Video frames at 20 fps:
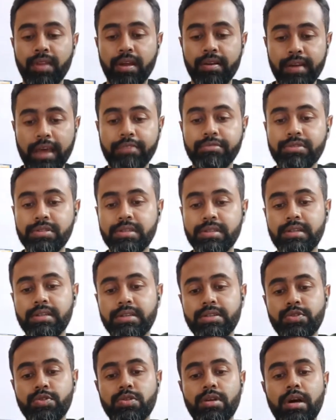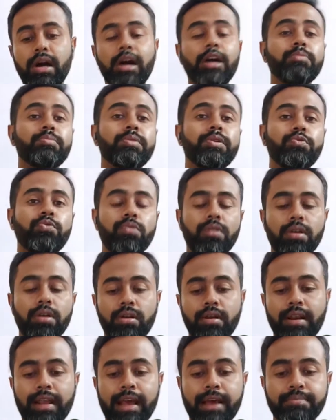diversities, urban rural
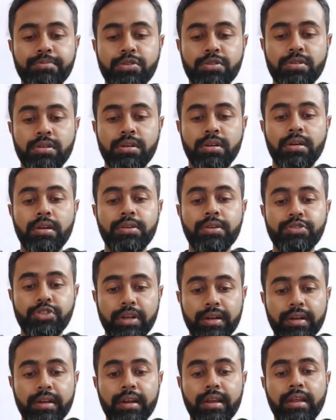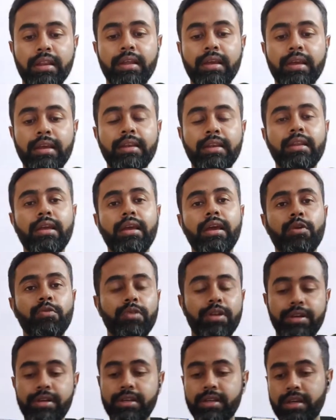gaps, gender
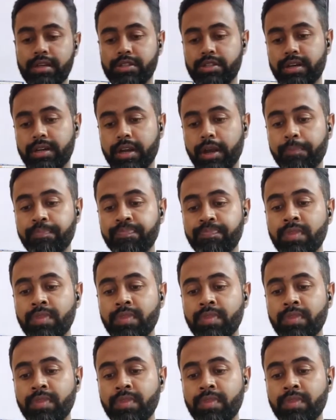inequality, etc.